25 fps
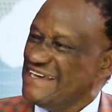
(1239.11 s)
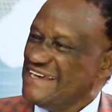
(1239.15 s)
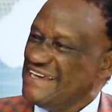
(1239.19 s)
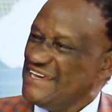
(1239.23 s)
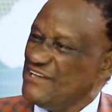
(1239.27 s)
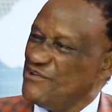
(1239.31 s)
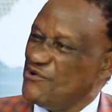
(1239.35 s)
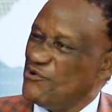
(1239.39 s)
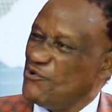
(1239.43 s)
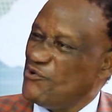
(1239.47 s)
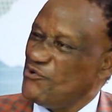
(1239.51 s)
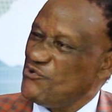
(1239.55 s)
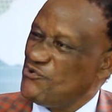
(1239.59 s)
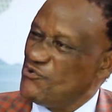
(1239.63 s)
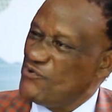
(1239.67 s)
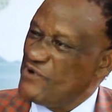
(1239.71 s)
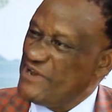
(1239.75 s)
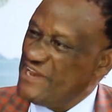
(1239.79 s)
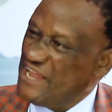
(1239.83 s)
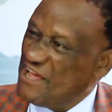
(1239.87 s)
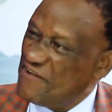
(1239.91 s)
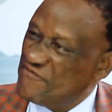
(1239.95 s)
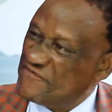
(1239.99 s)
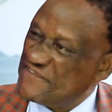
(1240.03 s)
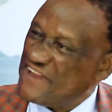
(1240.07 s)
you
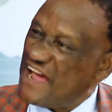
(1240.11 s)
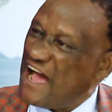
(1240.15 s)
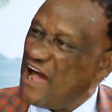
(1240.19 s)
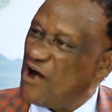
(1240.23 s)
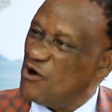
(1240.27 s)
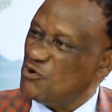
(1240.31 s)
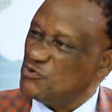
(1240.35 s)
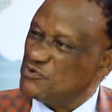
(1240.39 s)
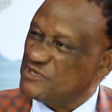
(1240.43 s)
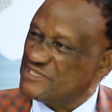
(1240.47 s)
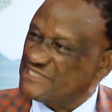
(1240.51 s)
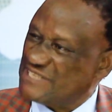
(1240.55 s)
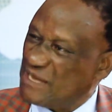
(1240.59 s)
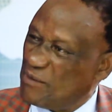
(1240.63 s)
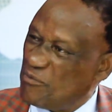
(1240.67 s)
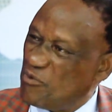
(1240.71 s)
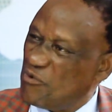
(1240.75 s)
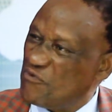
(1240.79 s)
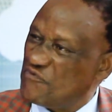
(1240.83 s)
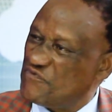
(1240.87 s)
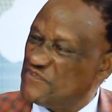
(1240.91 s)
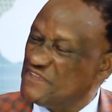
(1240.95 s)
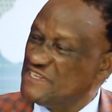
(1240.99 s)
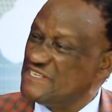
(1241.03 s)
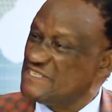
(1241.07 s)
left out some
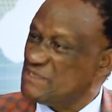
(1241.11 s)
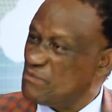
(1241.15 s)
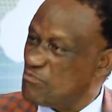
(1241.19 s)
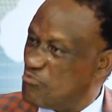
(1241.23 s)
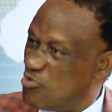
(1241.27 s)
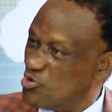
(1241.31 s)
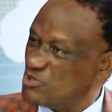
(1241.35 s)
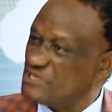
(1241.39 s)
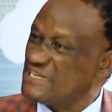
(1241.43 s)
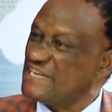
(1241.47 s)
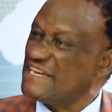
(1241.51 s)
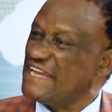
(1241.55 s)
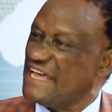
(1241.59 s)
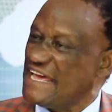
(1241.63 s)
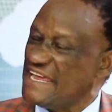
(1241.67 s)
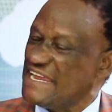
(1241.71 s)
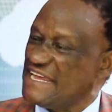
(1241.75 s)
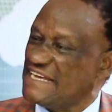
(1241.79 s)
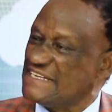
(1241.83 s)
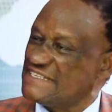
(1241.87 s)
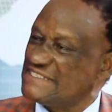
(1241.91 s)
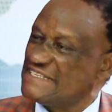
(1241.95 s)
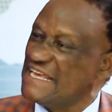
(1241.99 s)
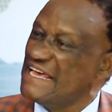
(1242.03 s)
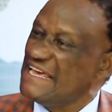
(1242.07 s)
of these important
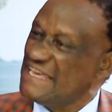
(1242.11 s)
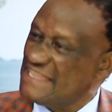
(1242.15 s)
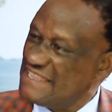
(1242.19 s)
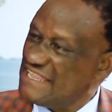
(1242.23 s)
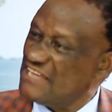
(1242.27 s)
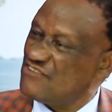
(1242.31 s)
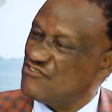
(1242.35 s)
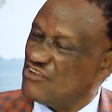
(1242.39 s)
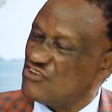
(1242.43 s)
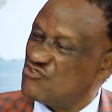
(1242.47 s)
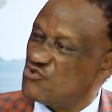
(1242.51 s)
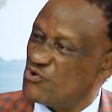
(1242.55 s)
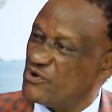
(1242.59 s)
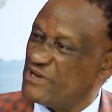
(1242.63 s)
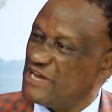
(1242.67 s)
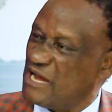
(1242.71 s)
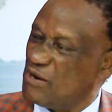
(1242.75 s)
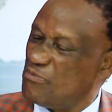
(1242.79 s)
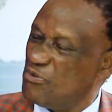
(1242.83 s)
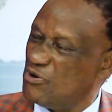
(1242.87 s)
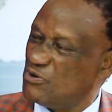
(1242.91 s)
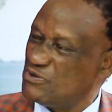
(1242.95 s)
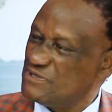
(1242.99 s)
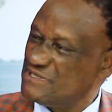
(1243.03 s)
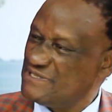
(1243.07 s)
areas that you're talking
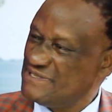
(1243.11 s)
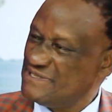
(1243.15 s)
about?